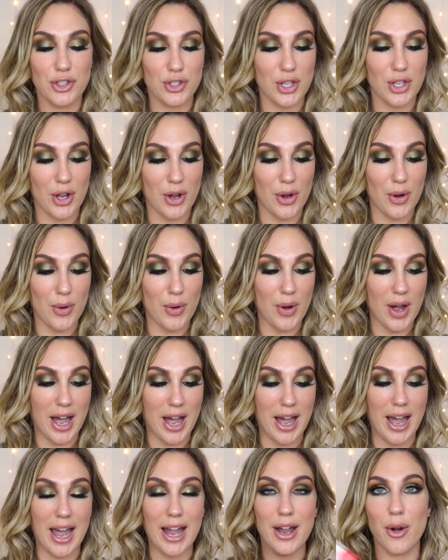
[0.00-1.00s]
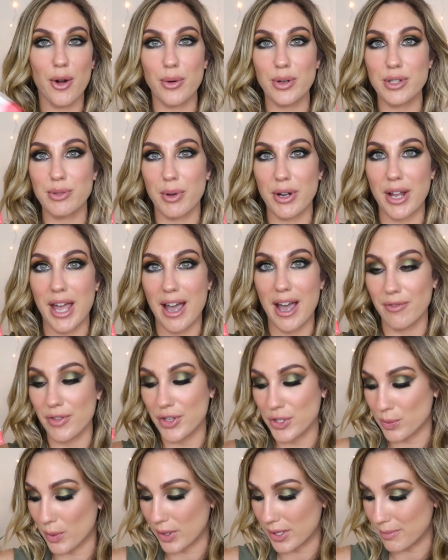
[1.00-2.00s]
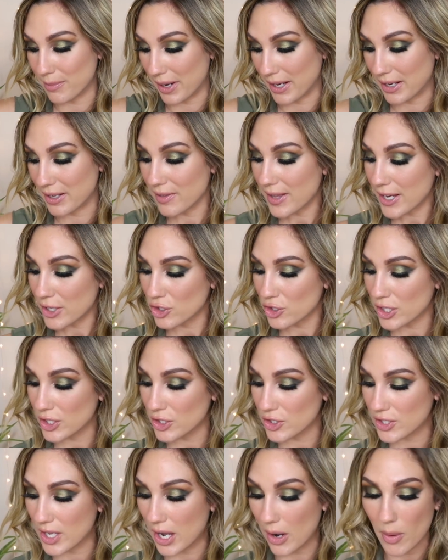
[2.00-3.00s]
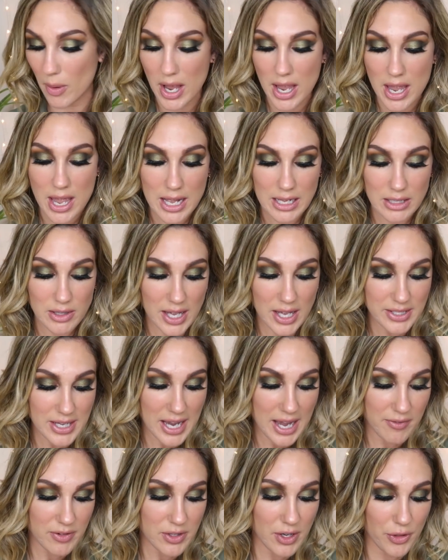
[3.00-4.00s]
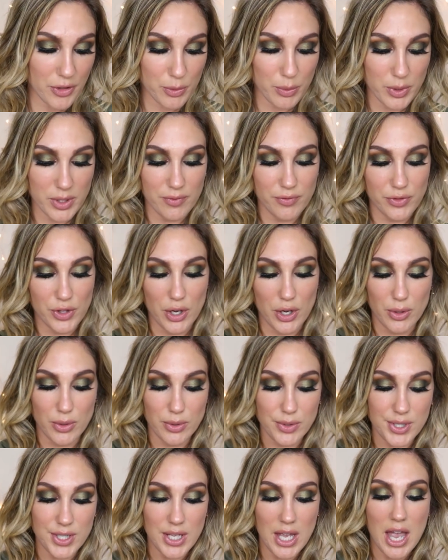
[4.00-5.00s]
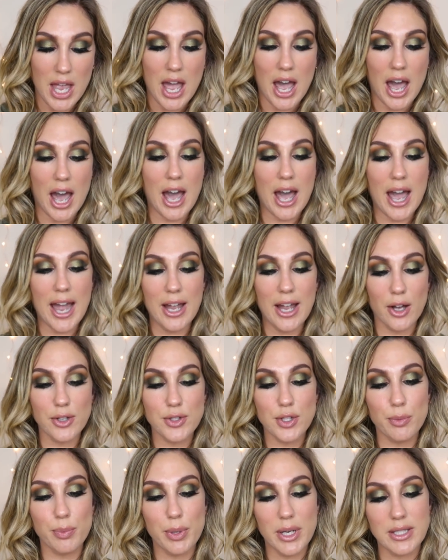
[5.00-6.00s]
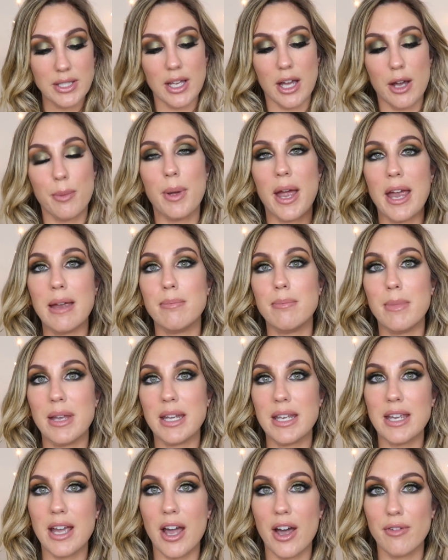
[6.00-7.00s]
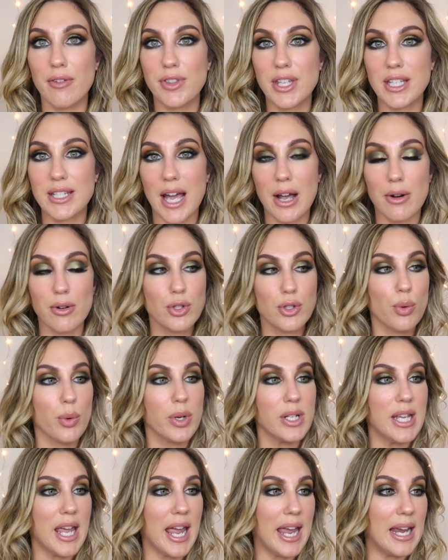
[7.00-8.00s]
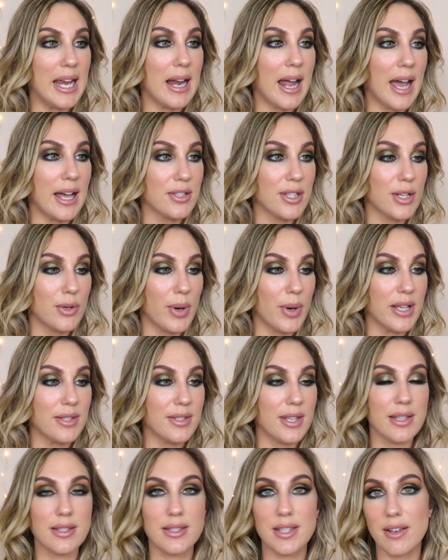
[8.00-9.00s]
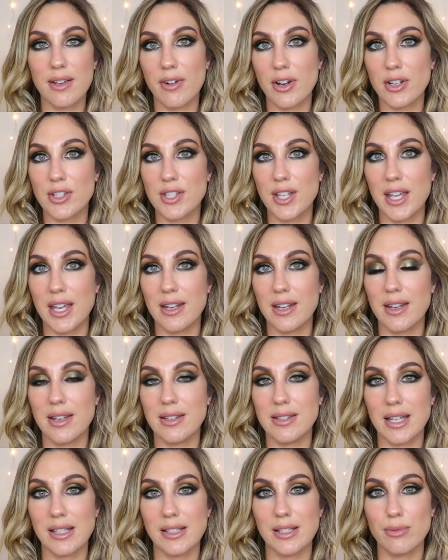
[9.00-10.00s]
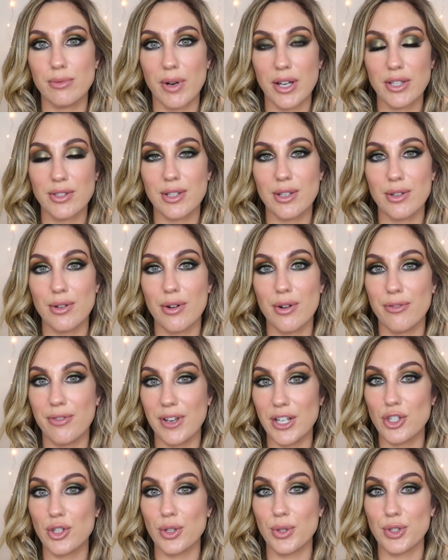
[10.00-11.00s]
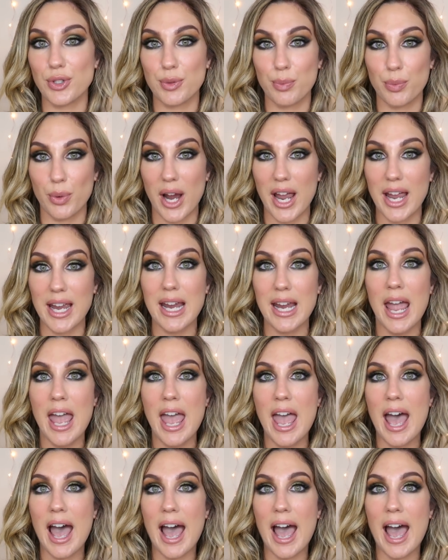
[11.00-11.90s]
So uh, I always want to have this one in my collection, so glad to have another one of those. uh, I also picked up a mini of the Tower twenty-eight S O S Save Our Skin Daily Rescue Facial Spray.